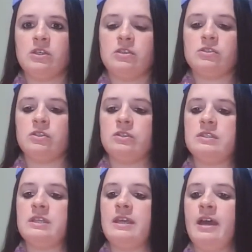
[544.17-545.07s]
So you
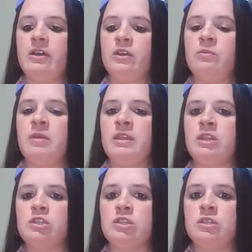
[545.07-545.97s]
see how you made the
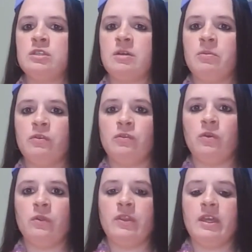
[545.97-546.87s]
double
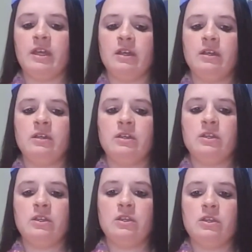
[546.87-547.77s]
fold there?
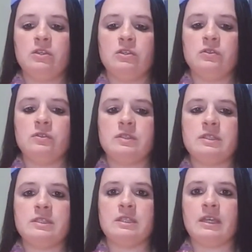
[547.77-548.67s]
You
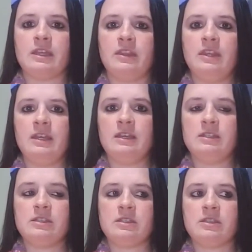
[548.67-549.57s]
stick
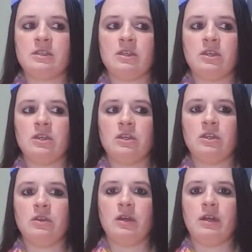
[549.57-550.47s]
this,
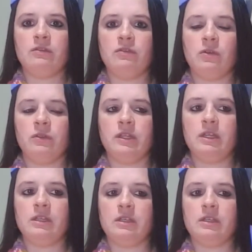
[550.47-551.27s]
you unfold it,